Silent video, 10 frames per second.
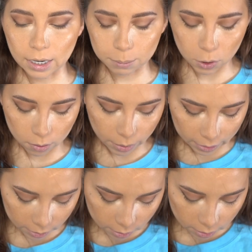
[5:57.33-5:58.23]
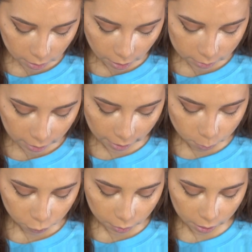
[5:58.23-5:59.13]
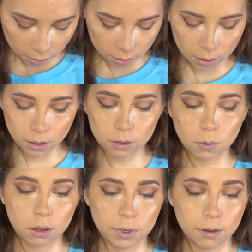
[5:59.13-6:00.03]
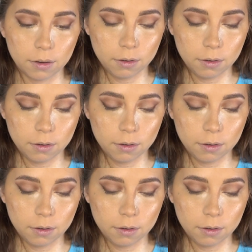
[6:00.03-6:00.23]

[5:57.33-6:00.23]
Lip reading: I'm going back into that taboo color with my